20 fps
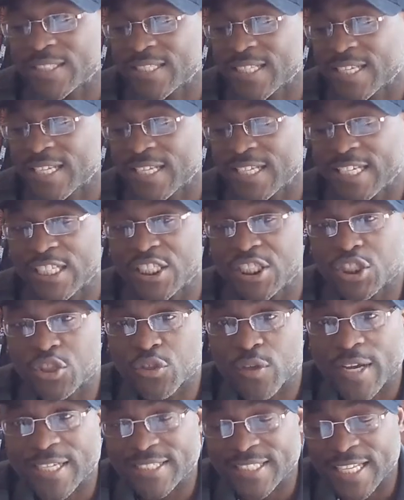it said, it's
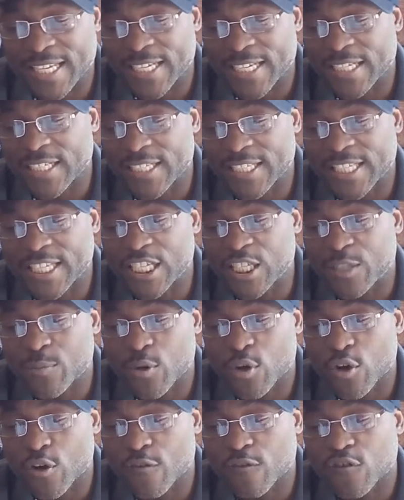translated, keep
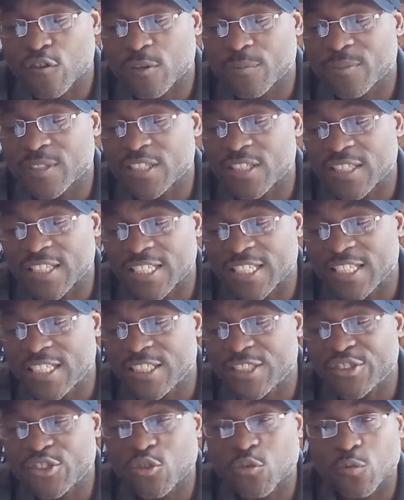her from the
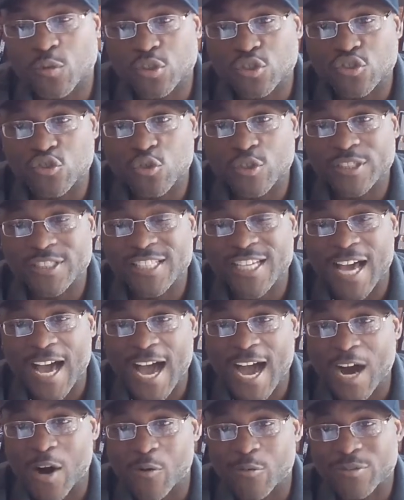need to resort to
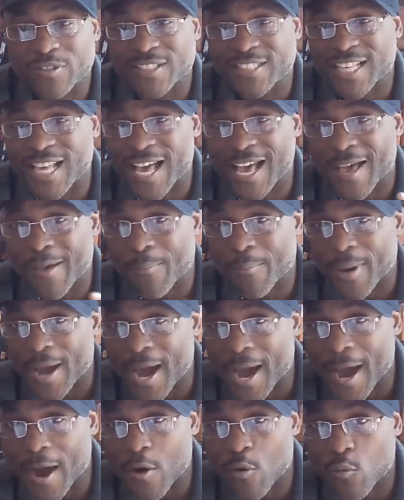outside
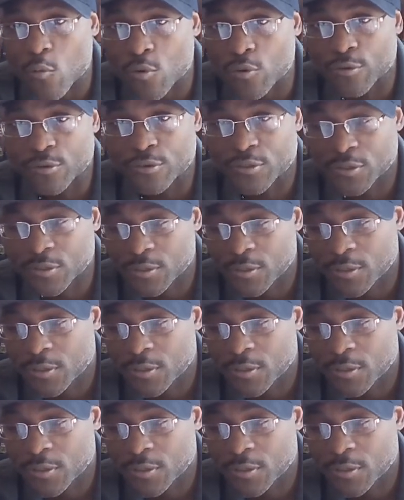powers.